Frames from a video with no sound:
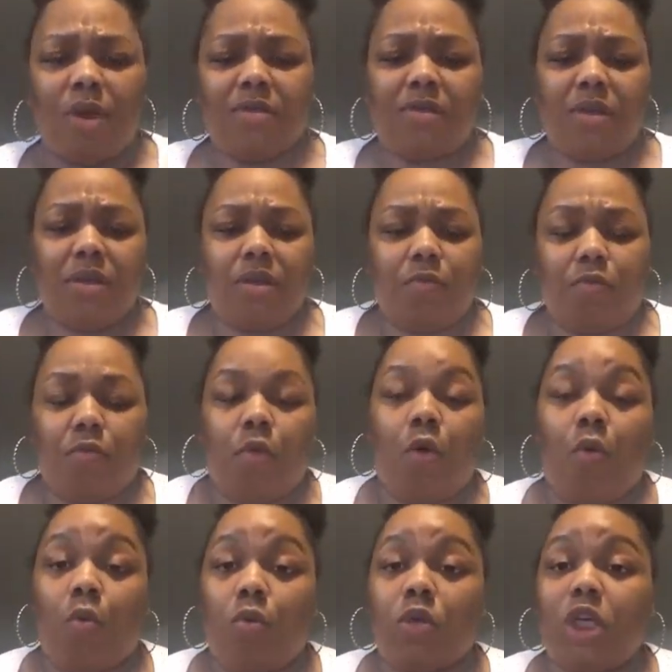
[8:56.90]
they're
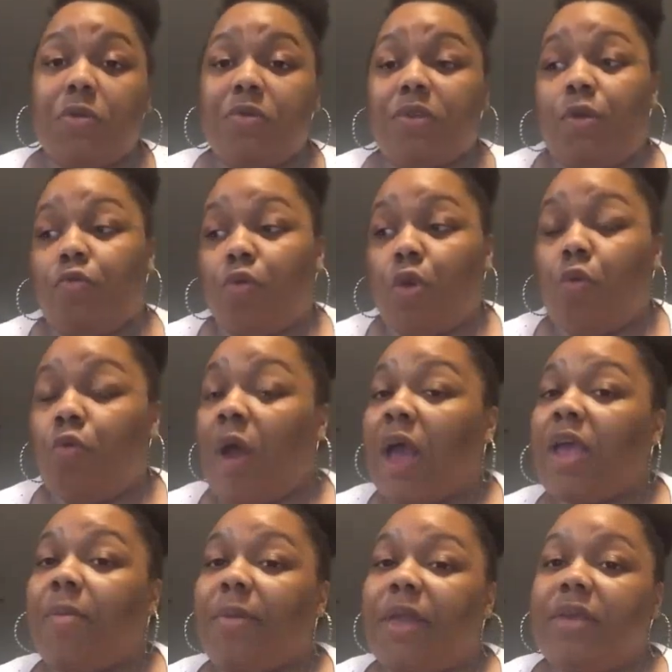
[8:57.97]
she was in a real
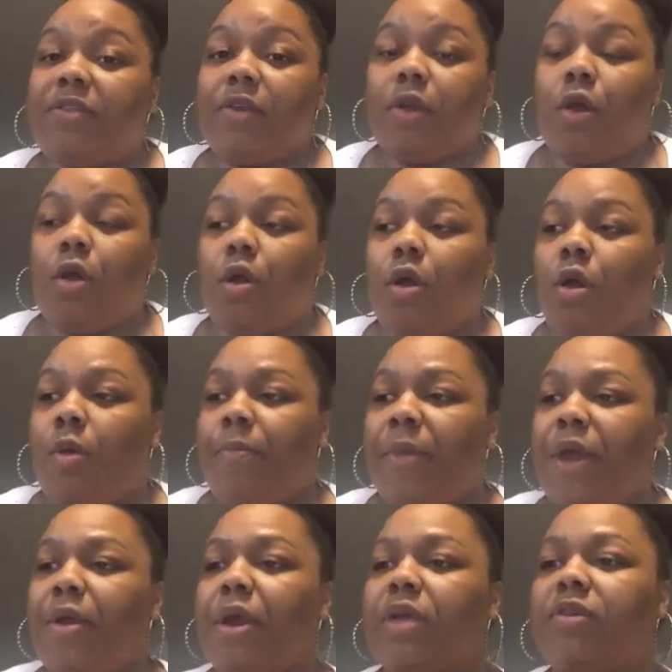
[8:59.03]
rocky place in her
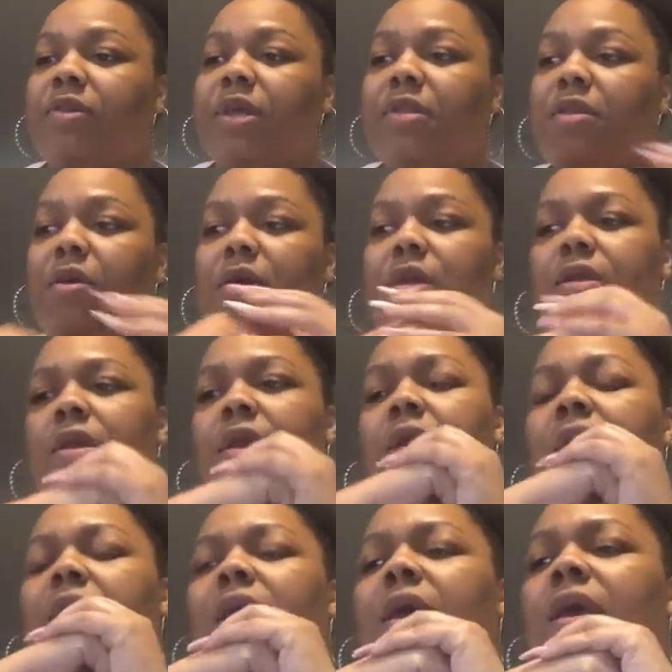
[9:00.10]
marriage. They thought,
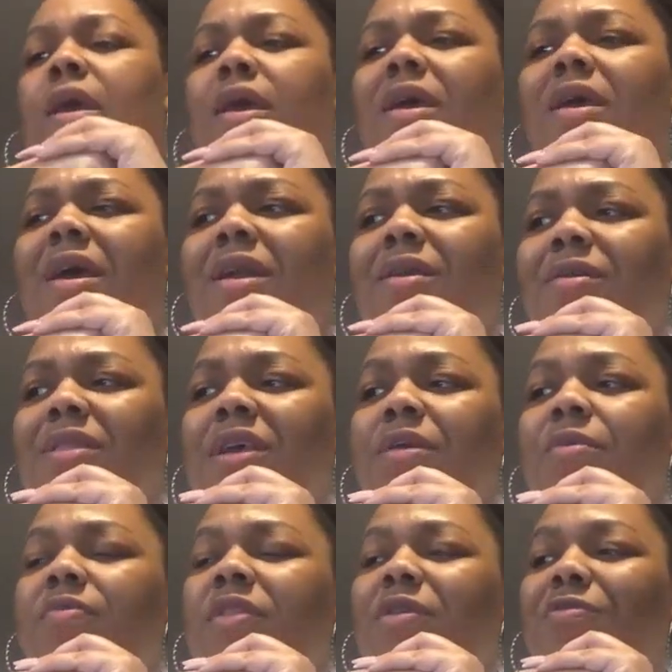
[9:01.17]
I know
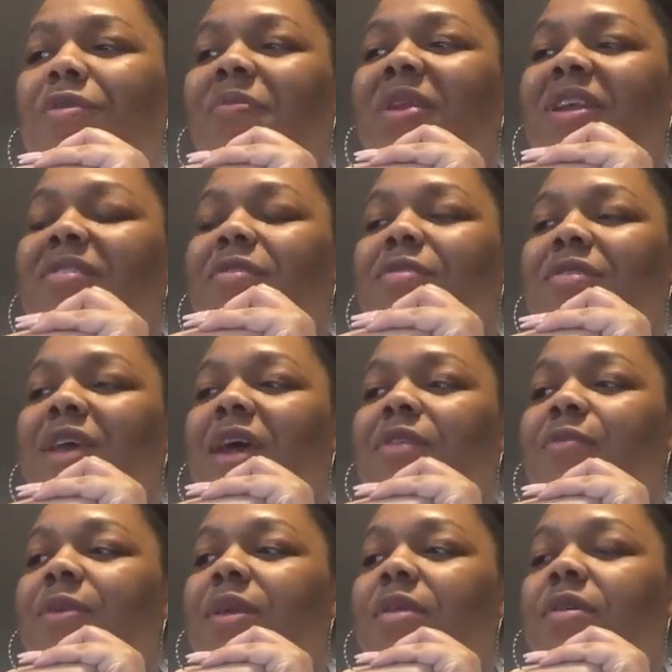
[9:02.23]
they reminisce sometimes
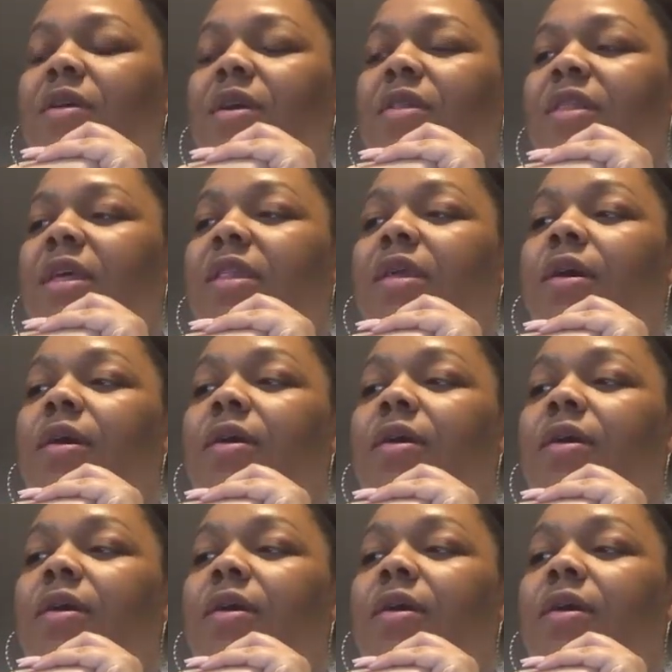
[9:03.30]
where they thought that